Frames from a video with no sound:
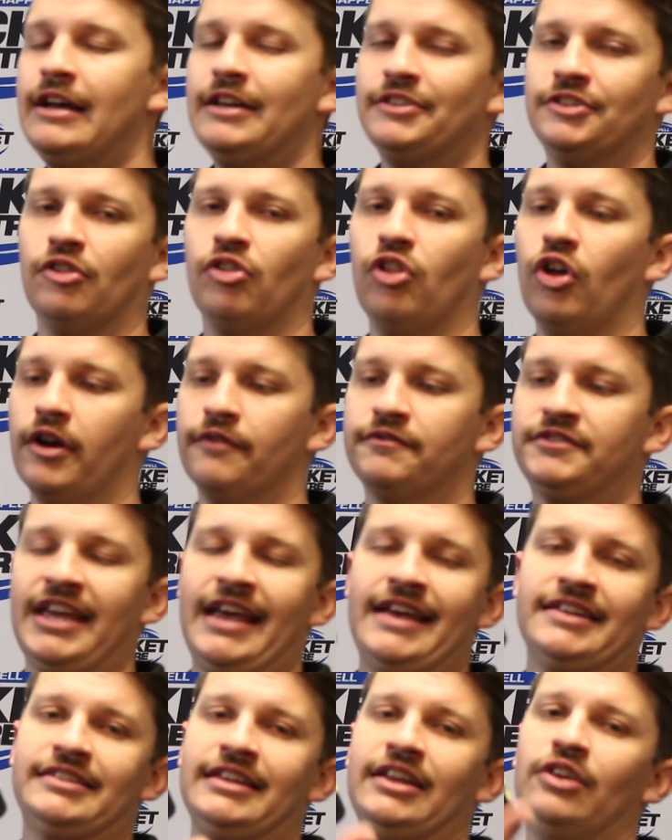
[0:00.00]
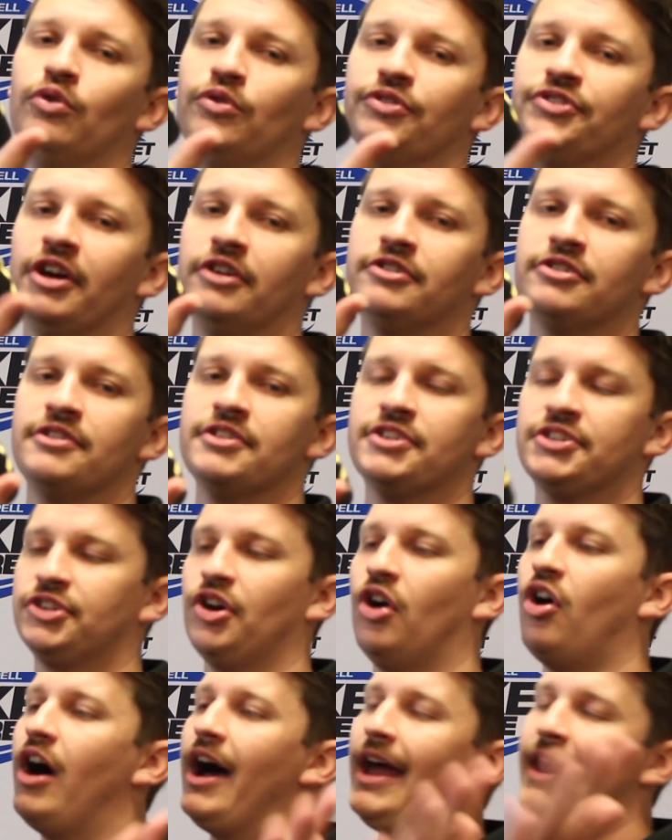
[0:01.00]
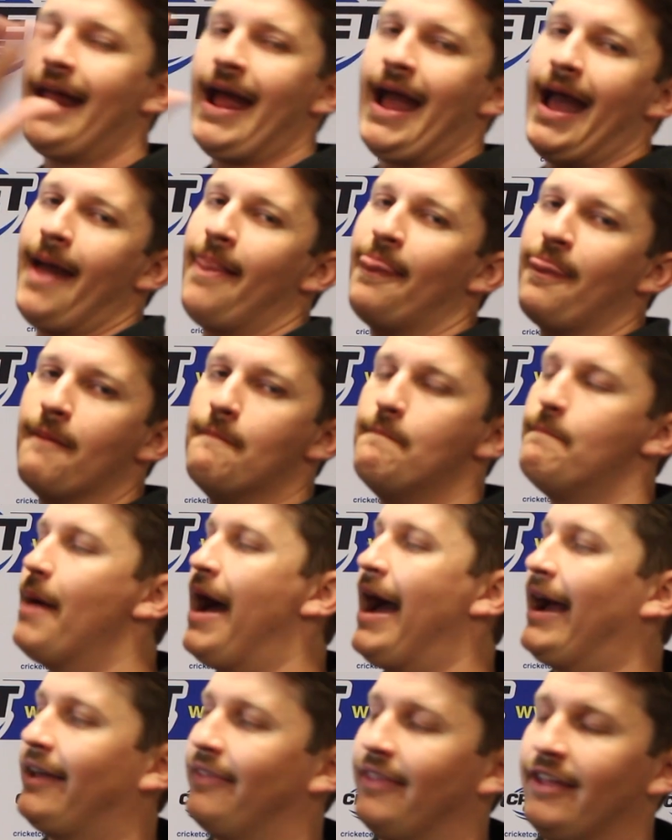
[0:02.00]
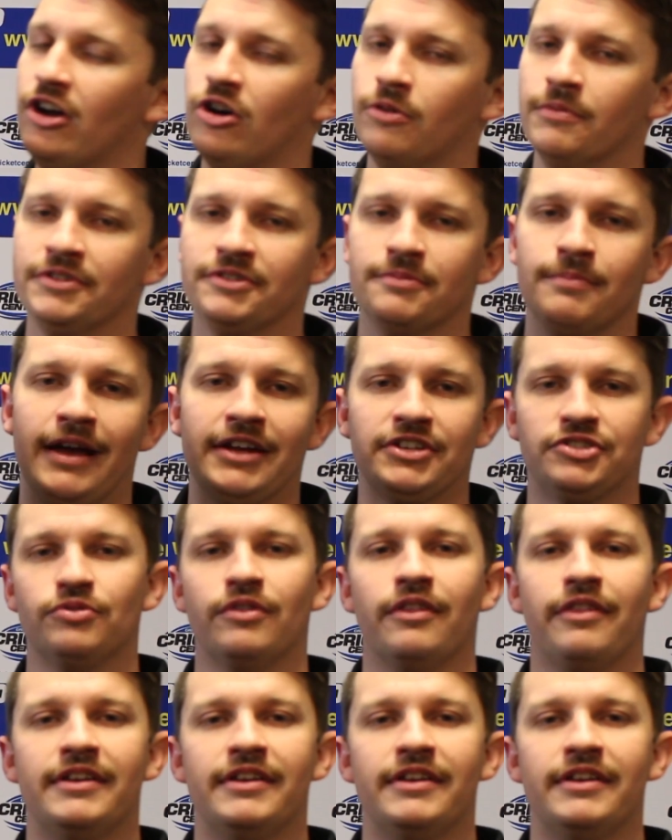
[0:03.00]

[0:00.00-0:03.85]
So a lot of testing also to the side and the back of the helmet to make sure